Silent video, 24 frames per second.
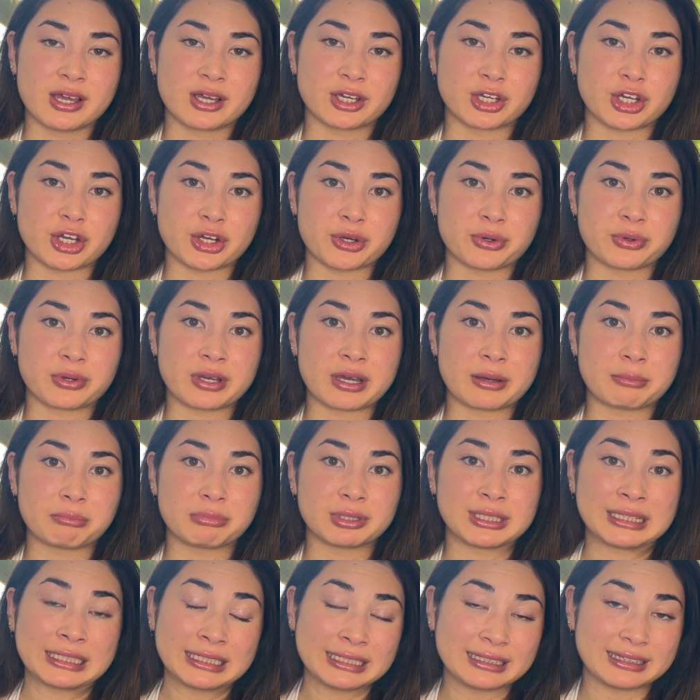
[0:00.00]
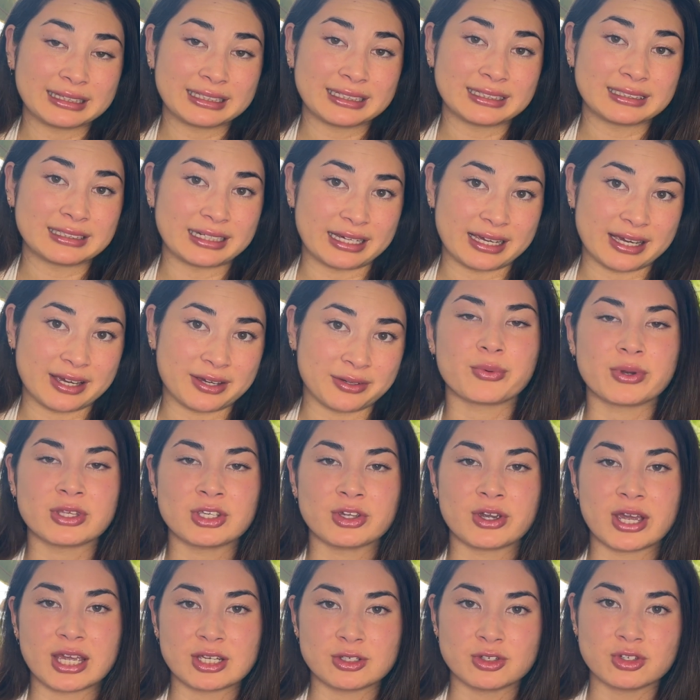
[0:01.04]
go completely down. When your
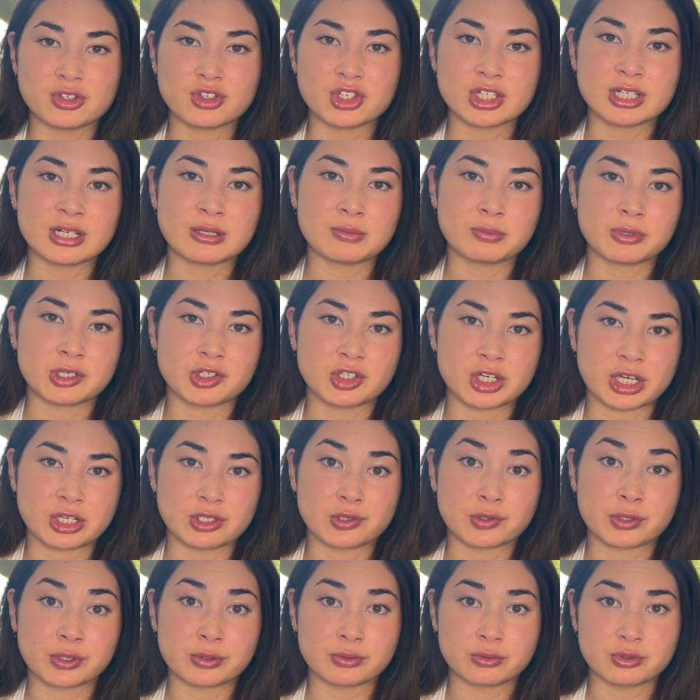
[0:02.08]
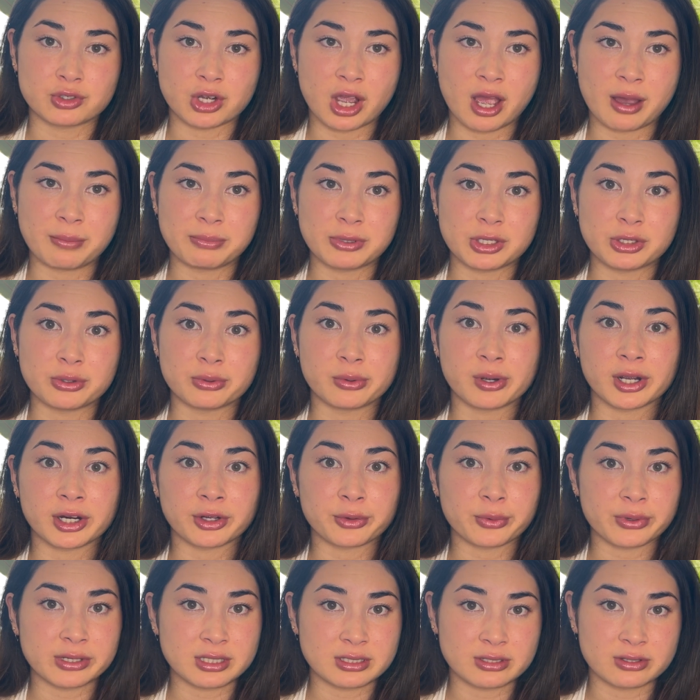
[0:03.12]
estrogen and progesterone drop, you are
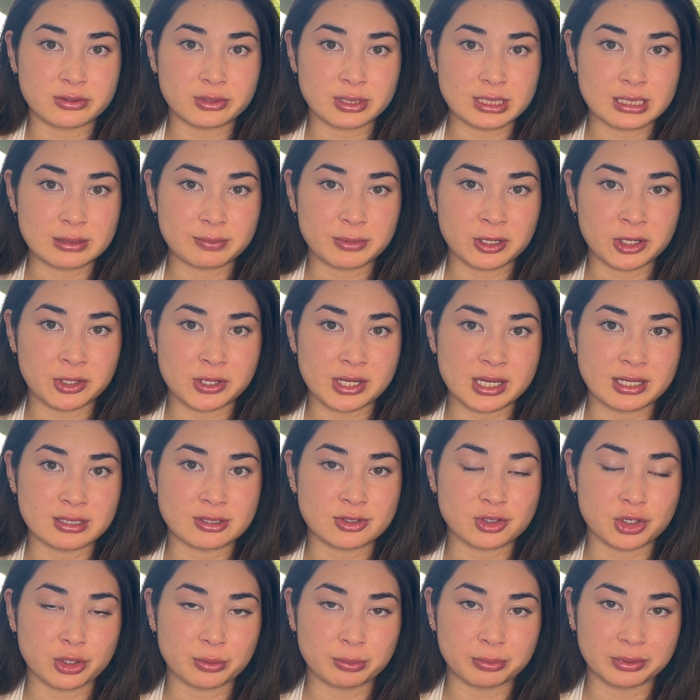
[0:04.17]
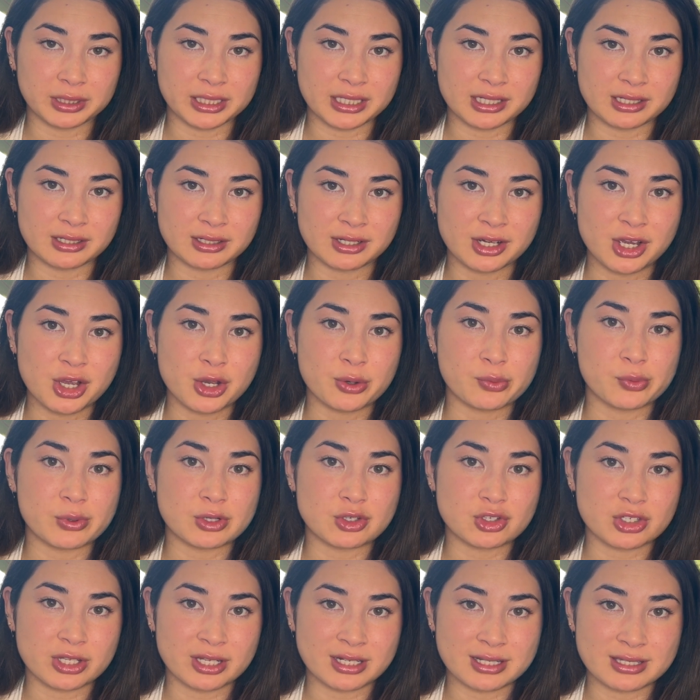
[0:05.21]
going to experience your bleed, which
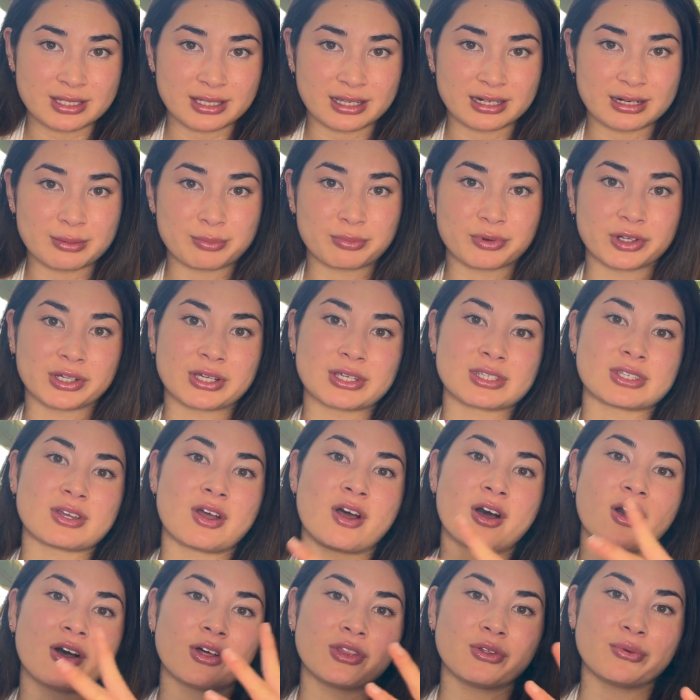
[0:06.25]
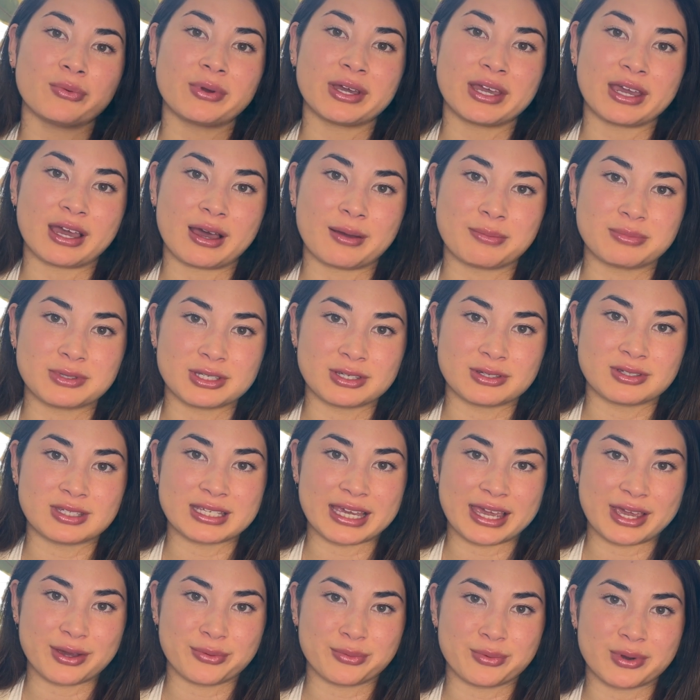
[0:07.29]
then is going to bring us all the way up to
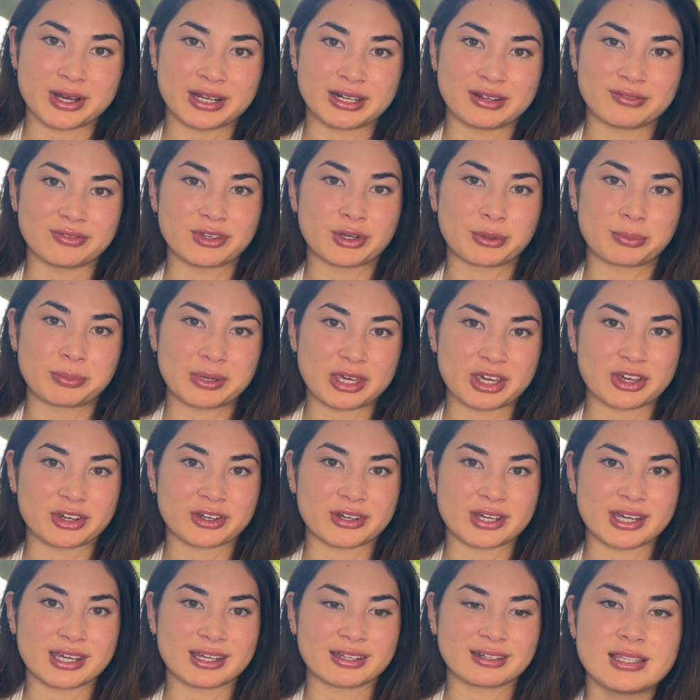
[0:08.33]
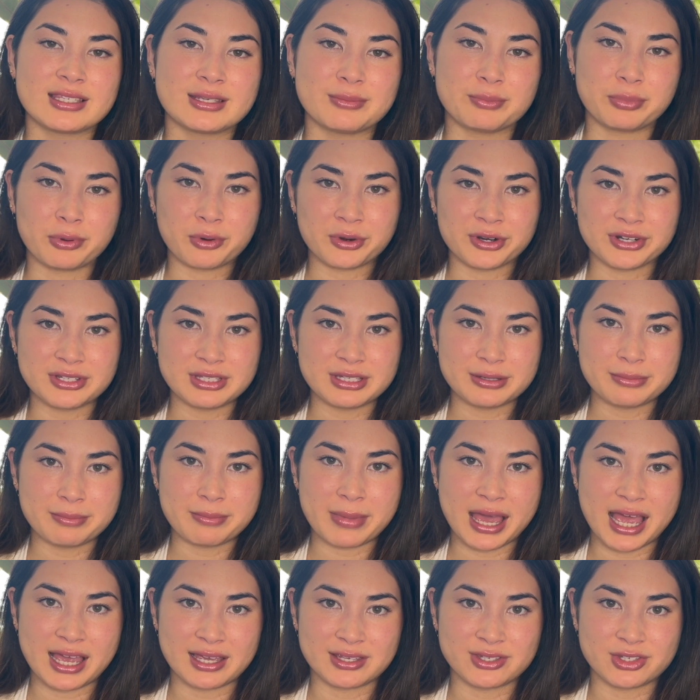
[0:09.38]
day 1 of your period. It's important to
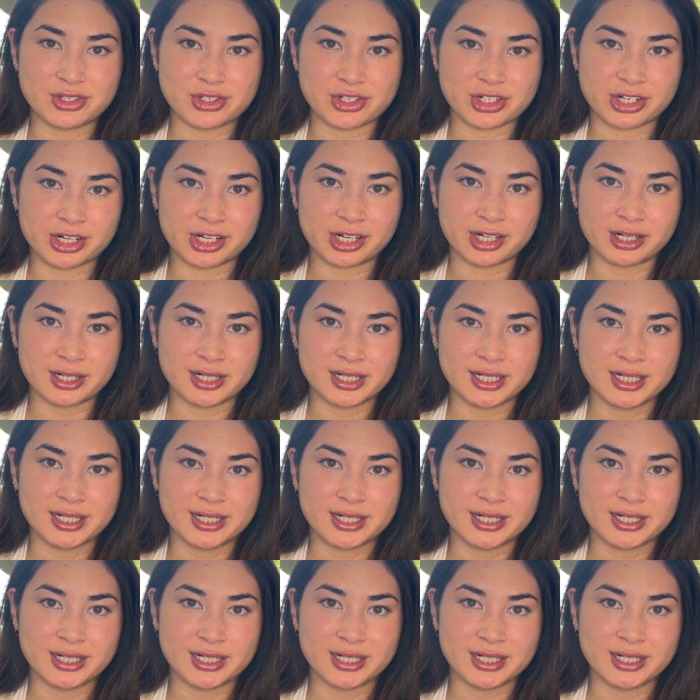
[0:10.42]
master